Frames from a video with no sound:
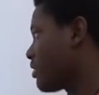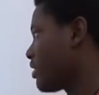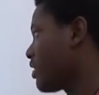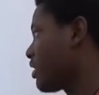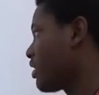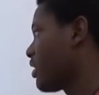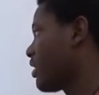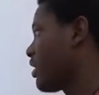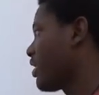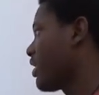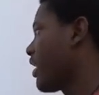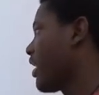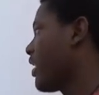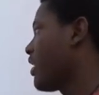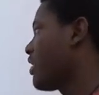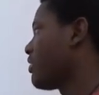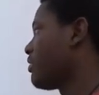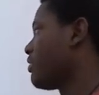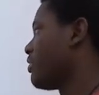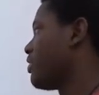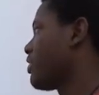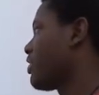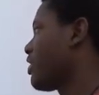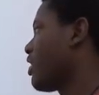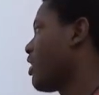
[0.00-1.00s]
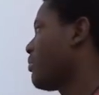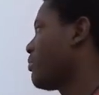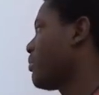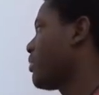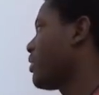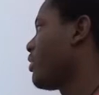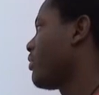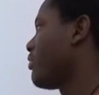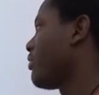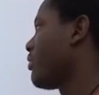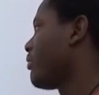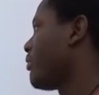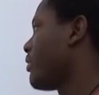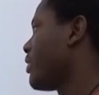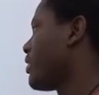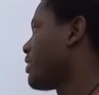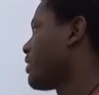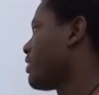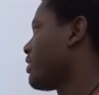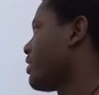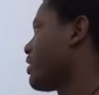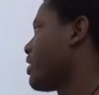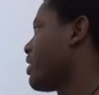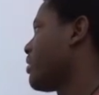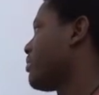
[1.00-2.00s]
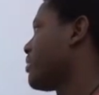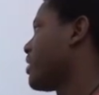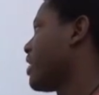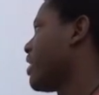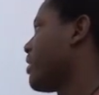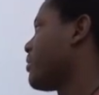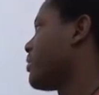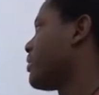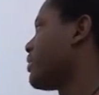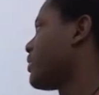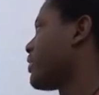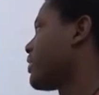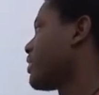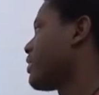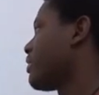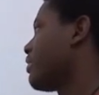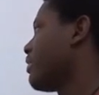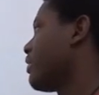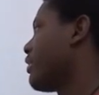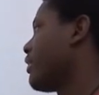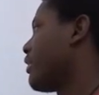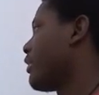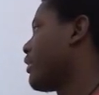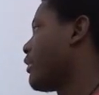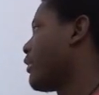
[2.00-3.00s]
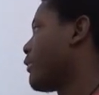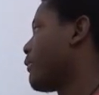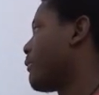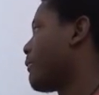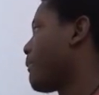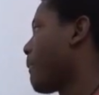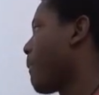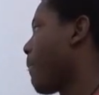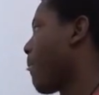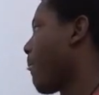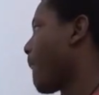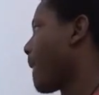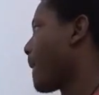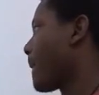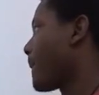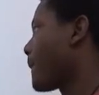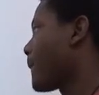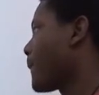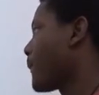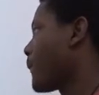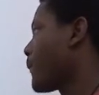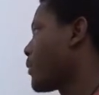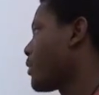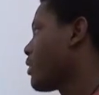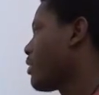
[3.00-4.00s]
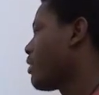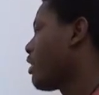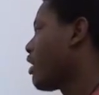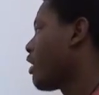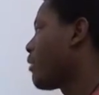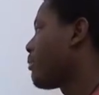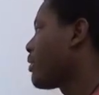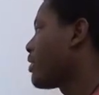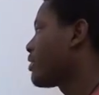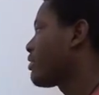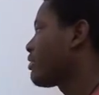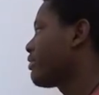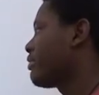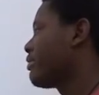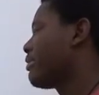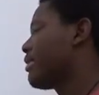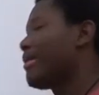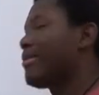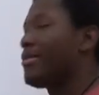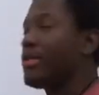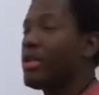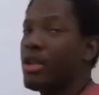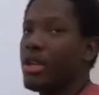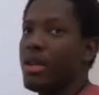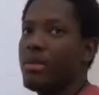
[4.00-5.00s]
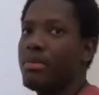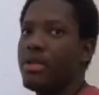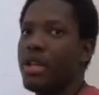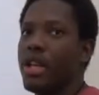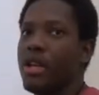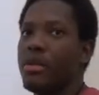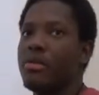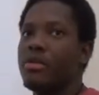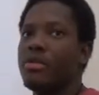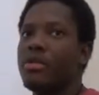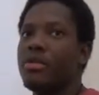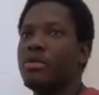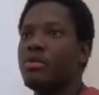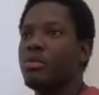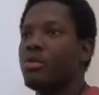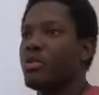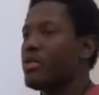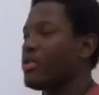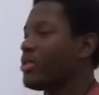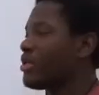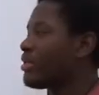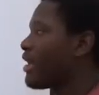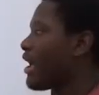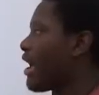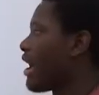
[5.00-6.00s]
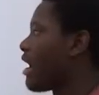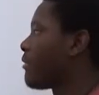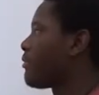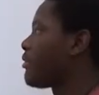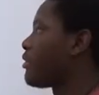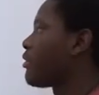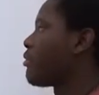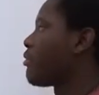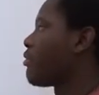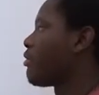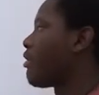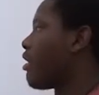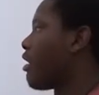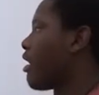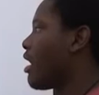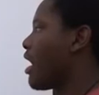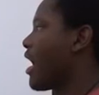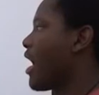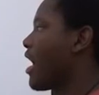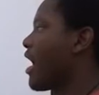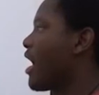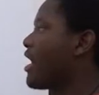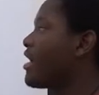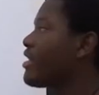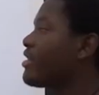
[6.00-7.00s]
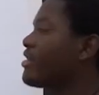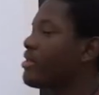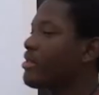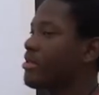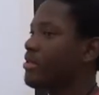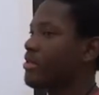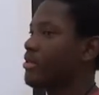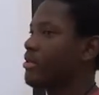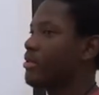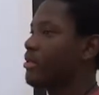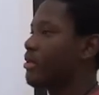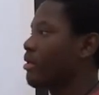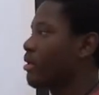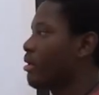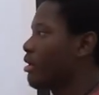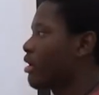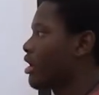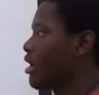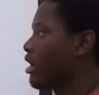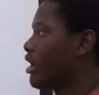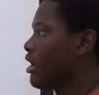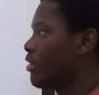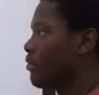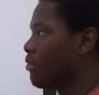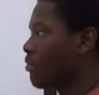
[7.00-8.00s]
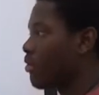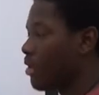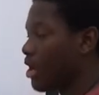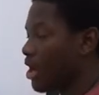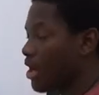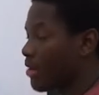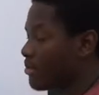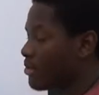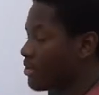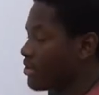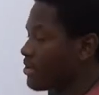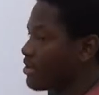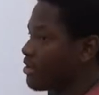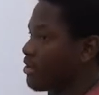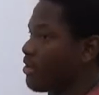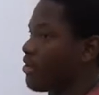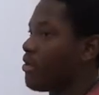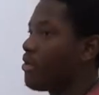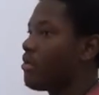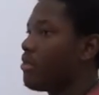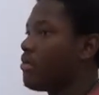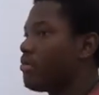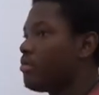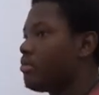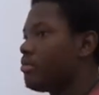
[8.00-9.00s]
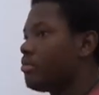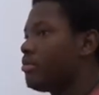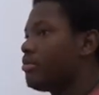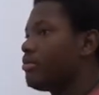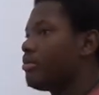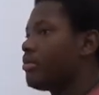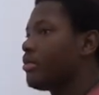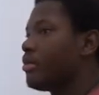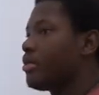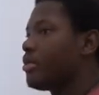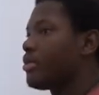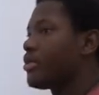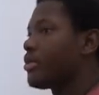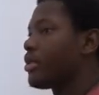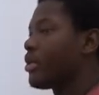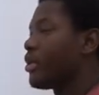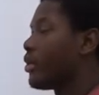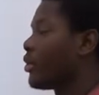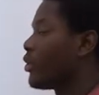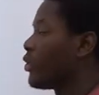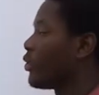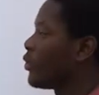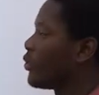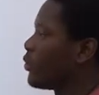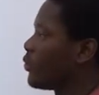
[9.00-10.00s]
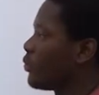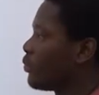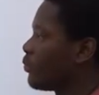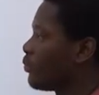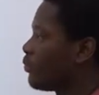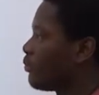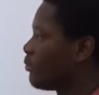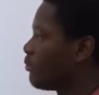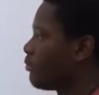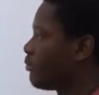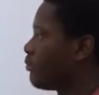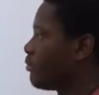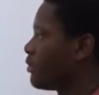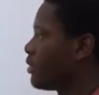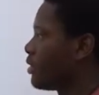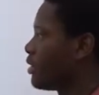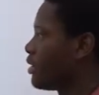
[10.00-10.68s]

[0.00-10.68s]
it helps negate lookup and reverse lookup tables. A person who have lookup tables will just have the raw hash, and he won't have the salt. So